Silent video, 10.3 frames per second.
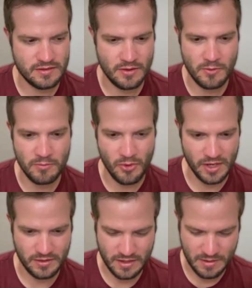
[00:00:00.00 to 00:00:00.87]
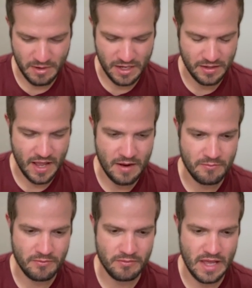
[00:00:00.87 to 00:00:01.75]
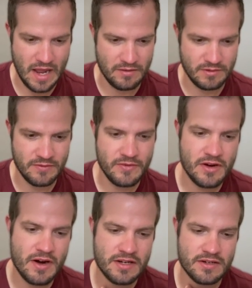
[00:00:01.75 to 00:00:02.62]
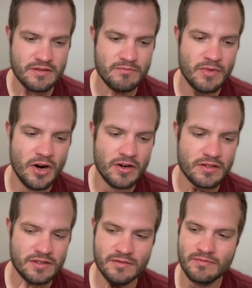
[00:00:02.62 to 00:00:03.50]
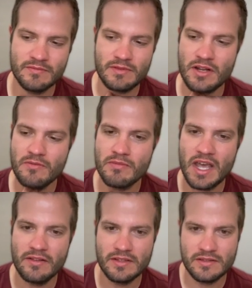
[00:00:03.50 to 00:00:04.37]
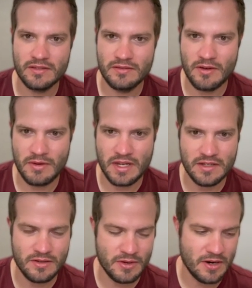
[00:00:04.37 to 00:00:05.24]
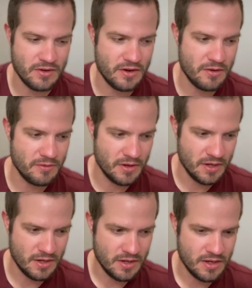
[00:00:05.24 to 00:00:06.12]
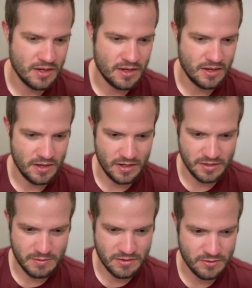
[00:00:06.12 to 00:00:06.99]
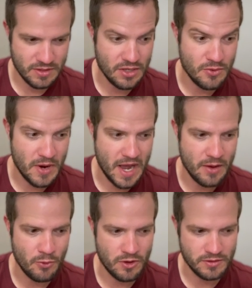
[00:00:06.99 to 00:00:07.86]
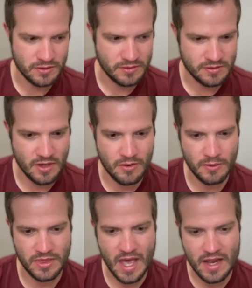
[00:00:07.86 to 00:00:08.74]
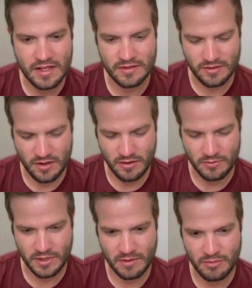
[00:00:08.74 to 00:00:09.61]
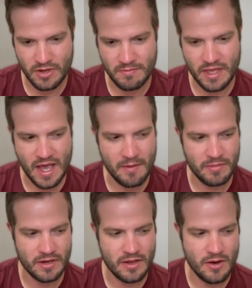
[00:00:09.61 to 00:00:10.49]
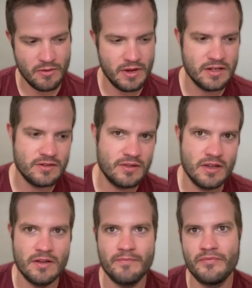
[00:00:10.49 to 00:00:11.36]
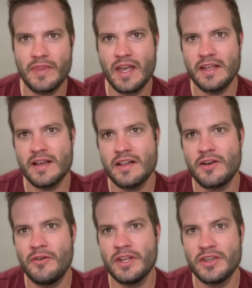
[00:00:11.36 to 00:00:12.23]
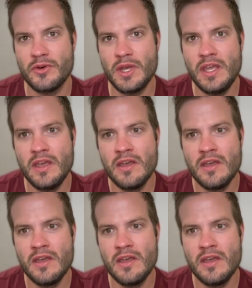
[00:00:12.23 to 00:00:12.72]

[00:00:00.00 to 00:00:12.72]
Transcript: the whole point, kind of making that that configuration part, just, you know, painless, no need to do it on your own, uh, especially with the UI world. So with that installed, we can boot up the app and go into the, I, I'd call it a GUI.